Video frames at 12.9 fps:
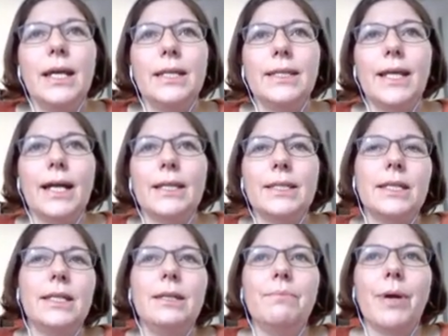that
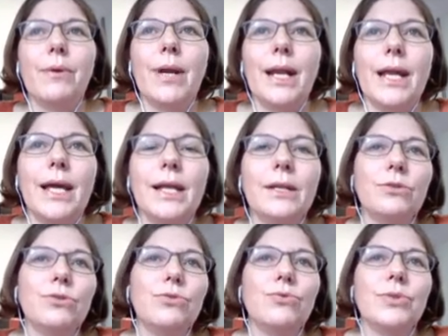in parallel
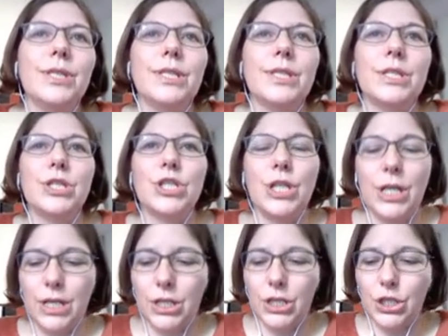to this
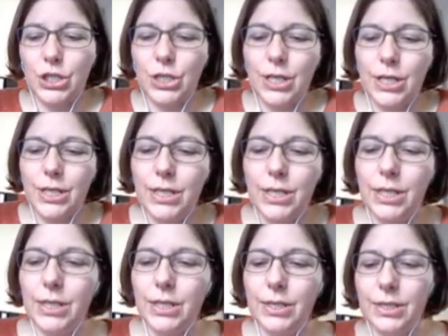change
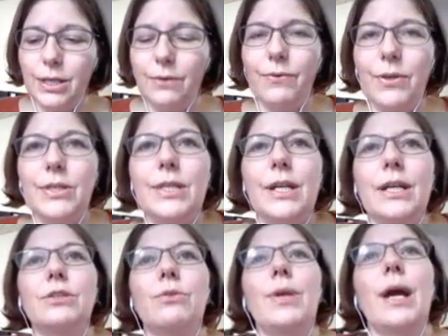in the
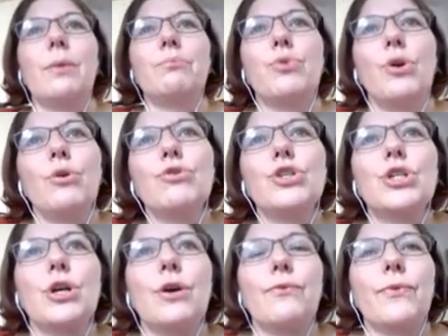ventilatory
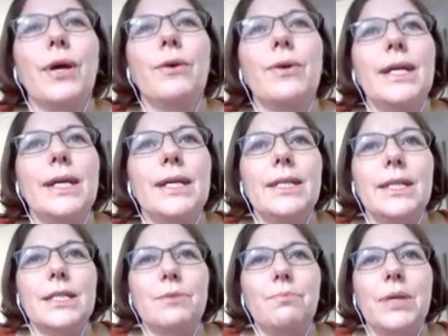approach of our
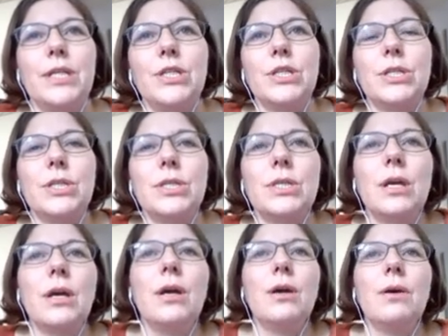ARDS patients,
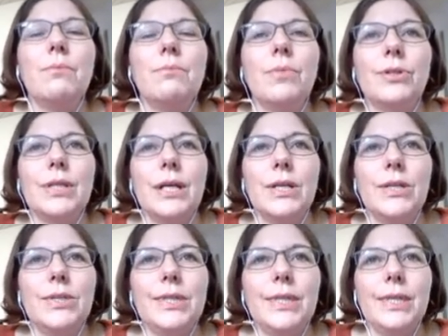
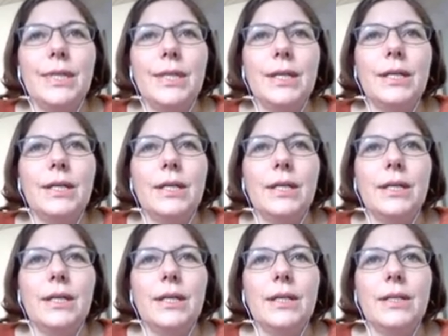mortality
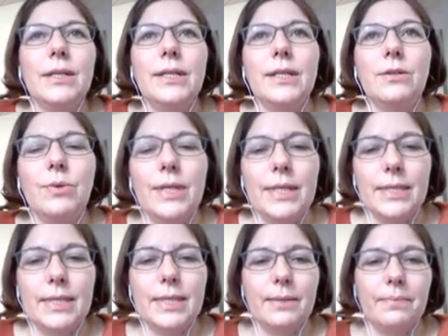
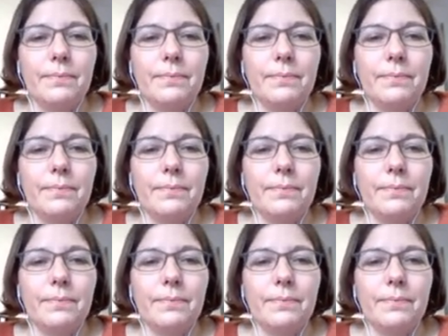decreased.